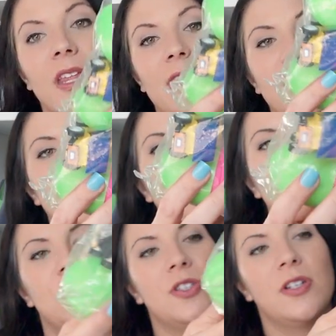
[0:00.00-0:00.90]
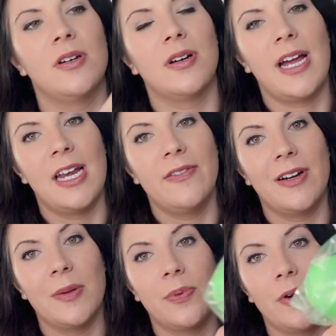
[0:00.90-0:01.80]
These ones, which they're kind of
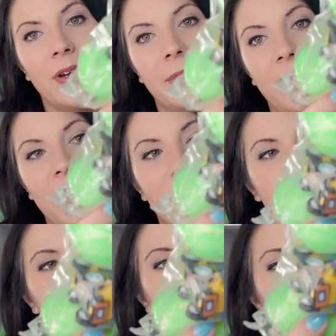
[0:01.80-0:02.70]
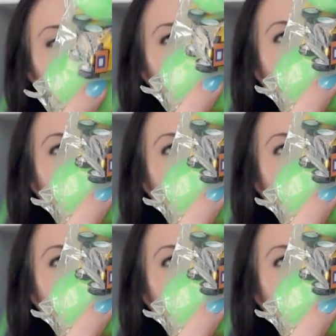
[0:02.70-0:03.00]
already broken apart, so I'm gonna have to